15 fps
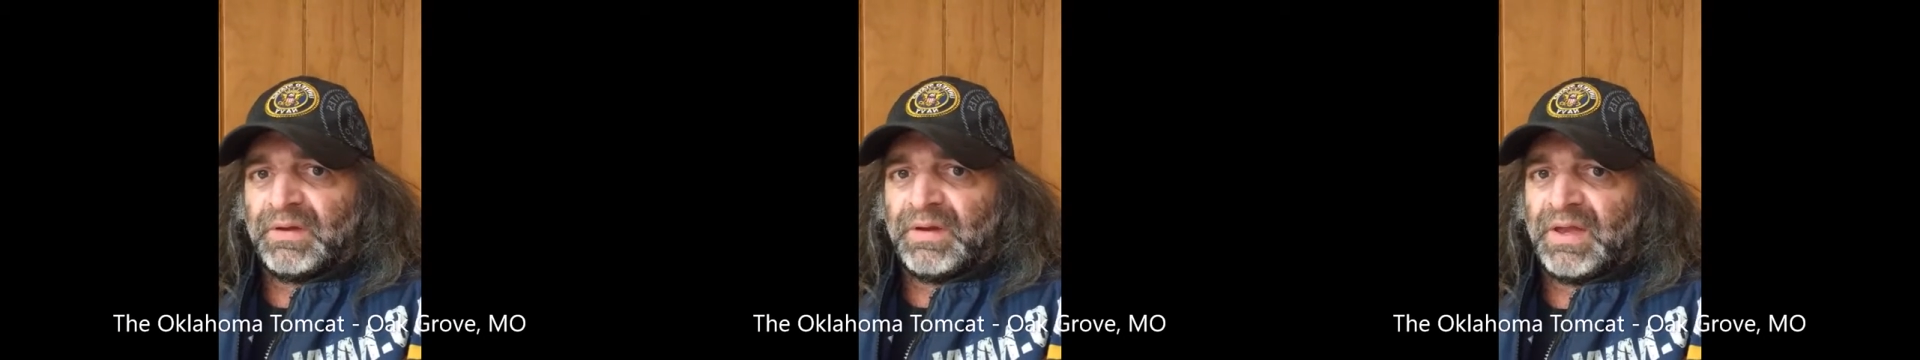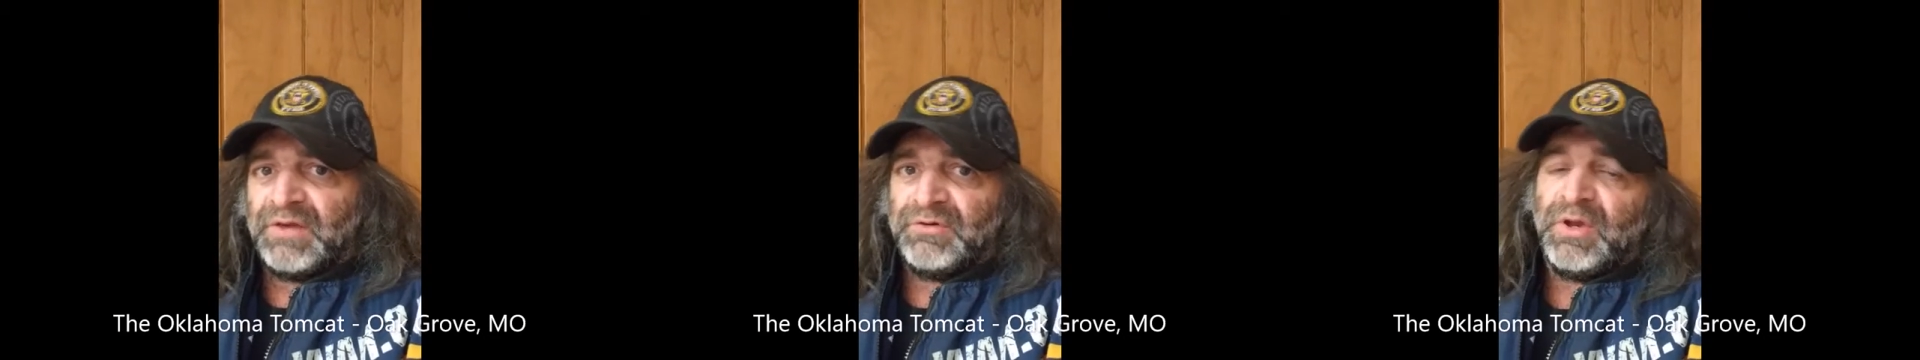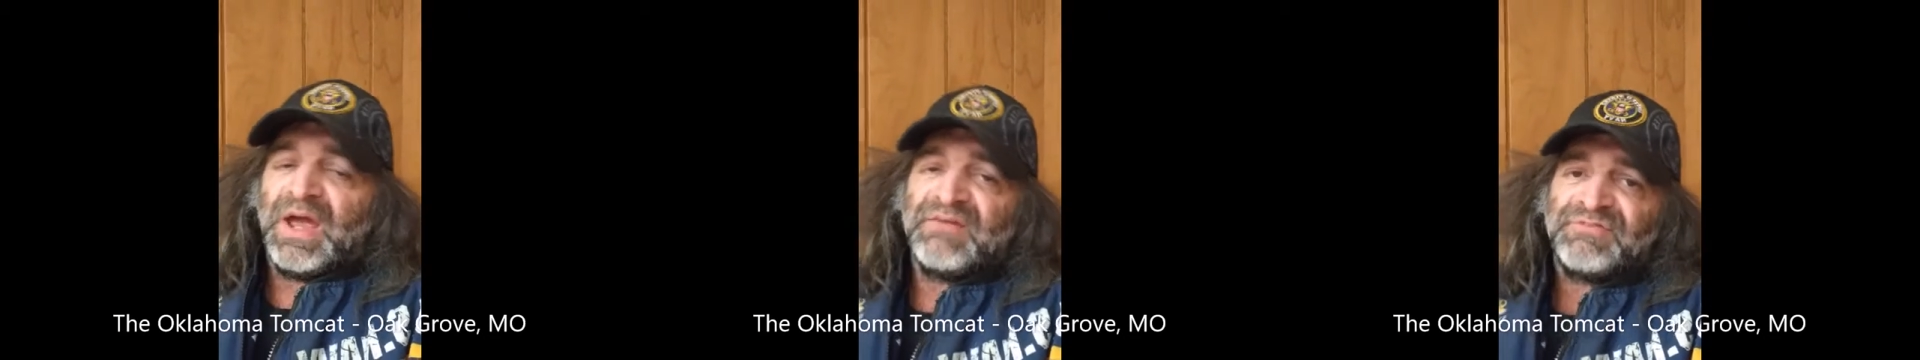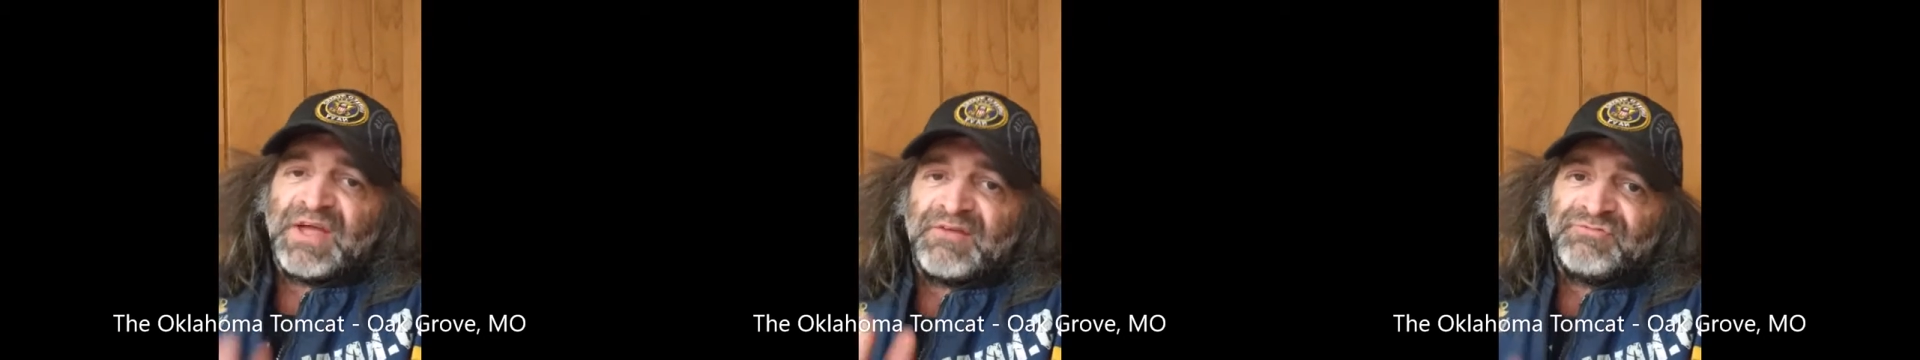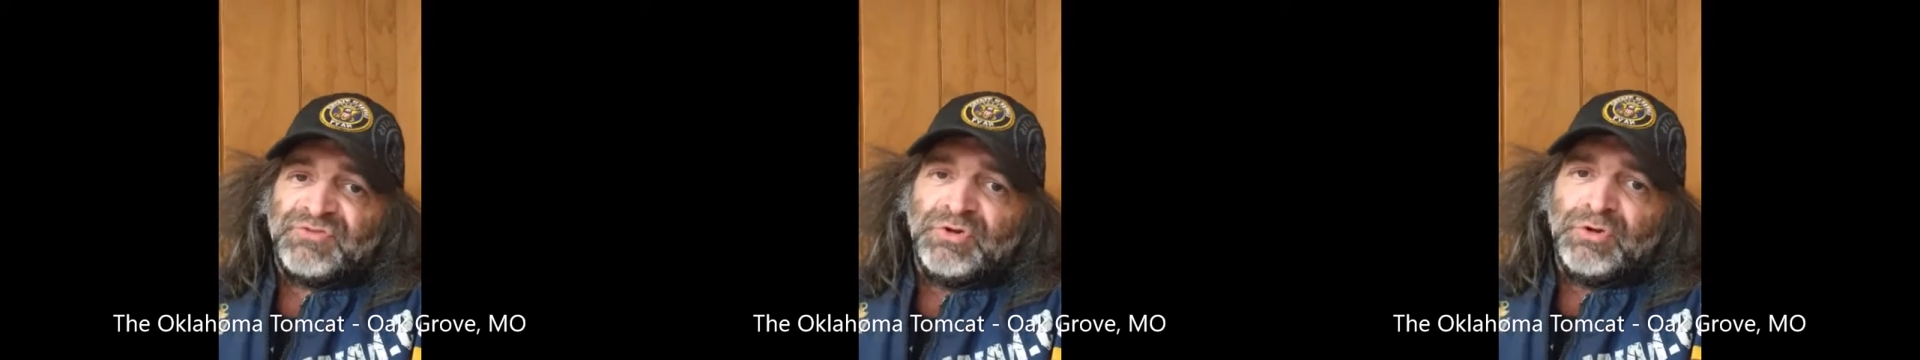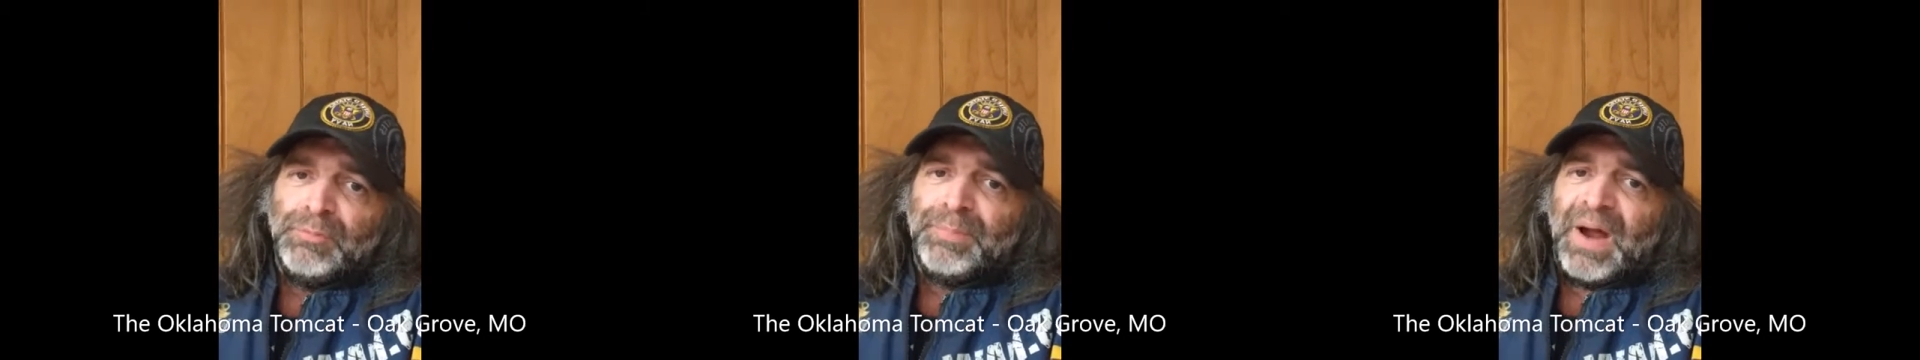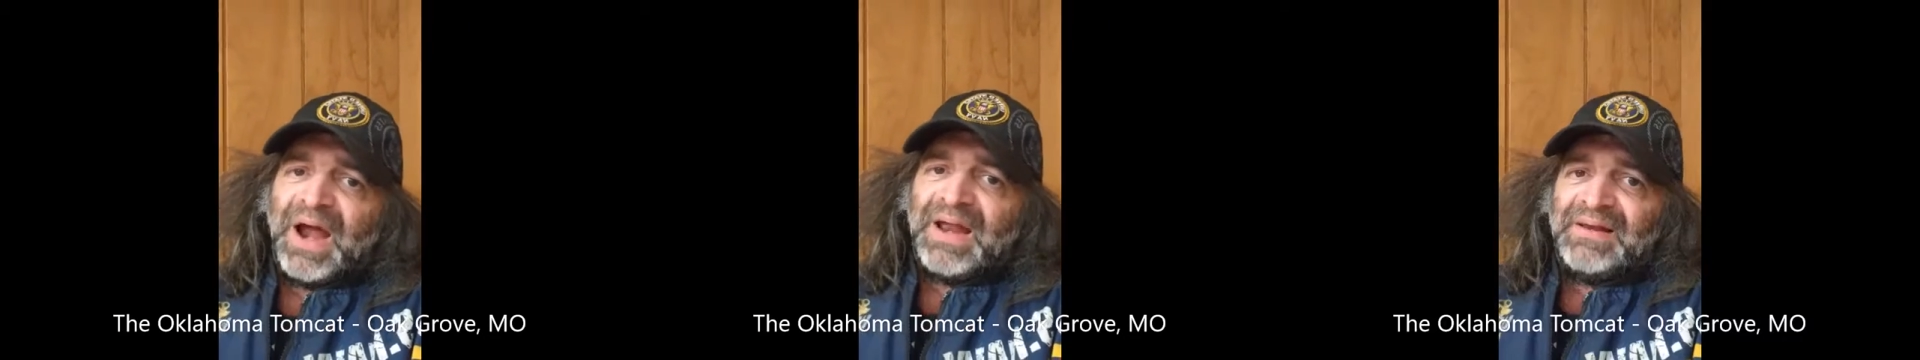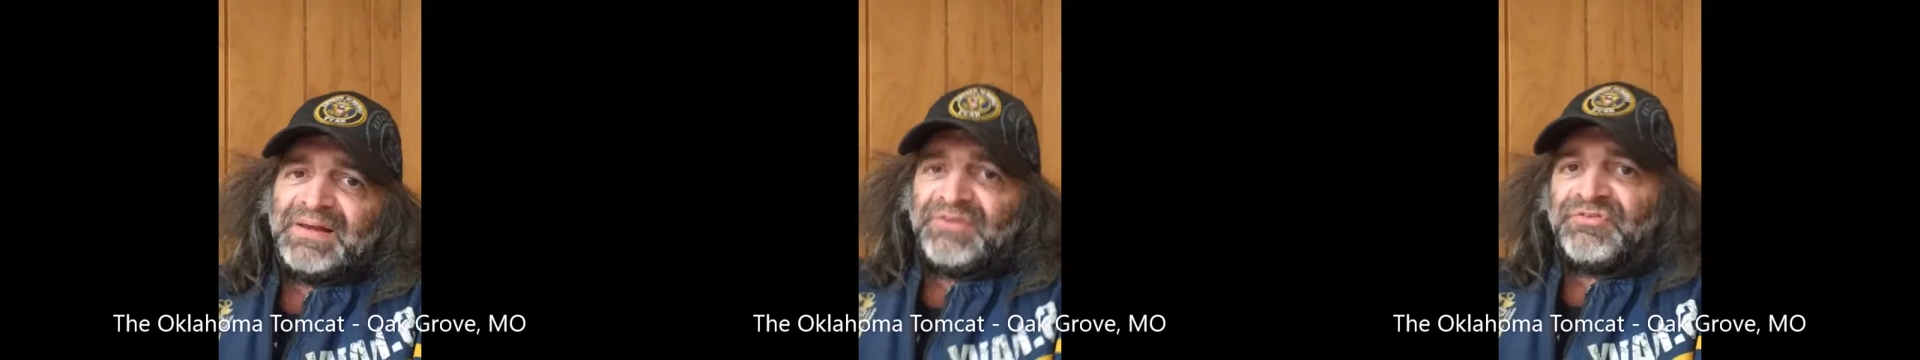and you have to have two
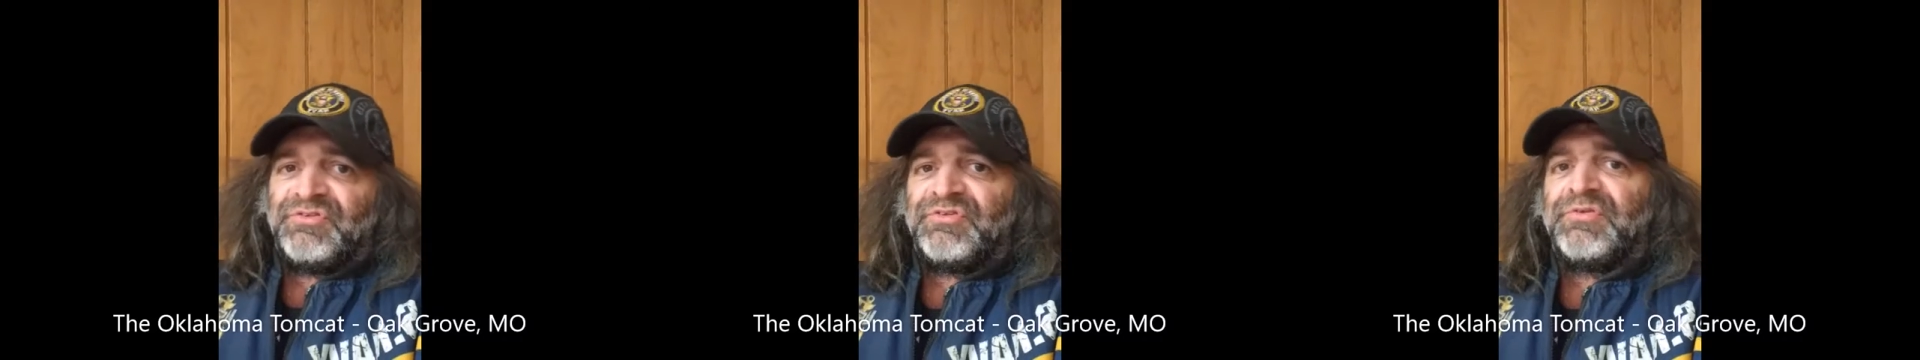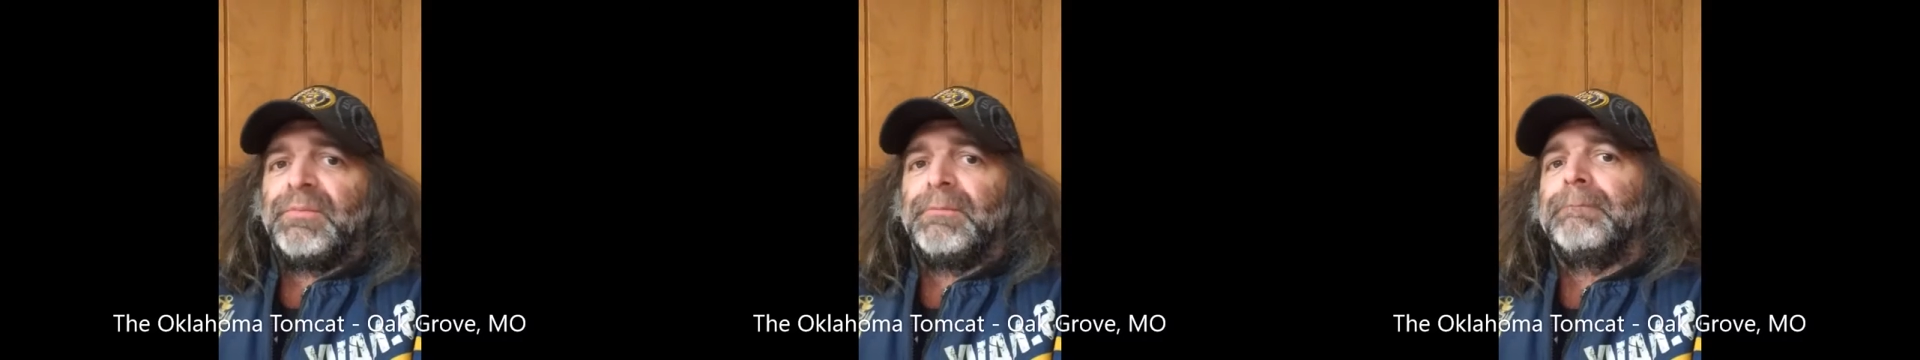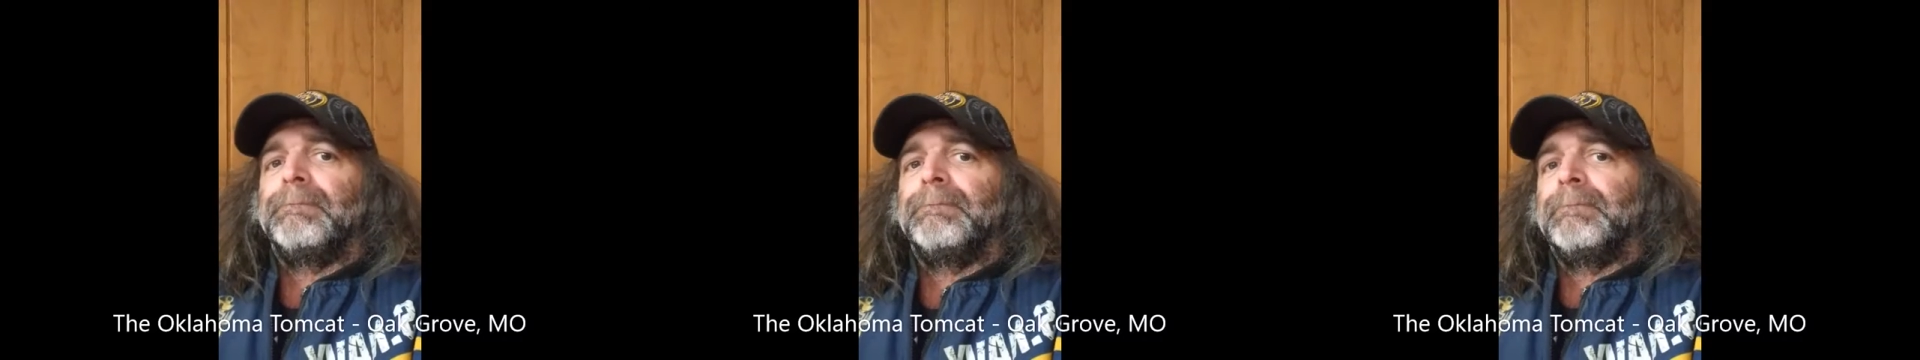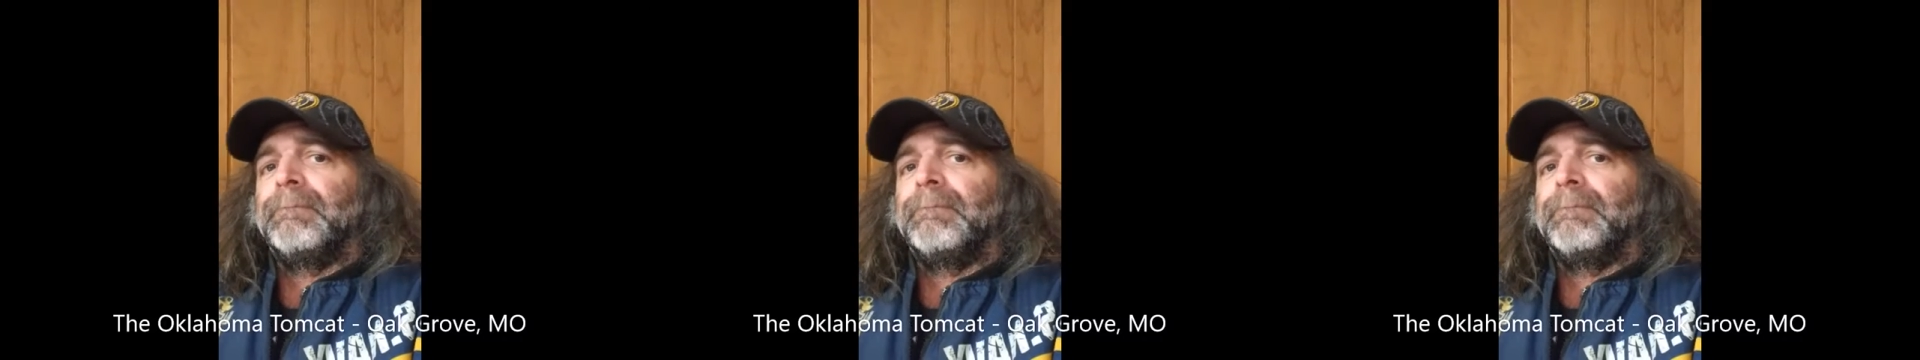pilots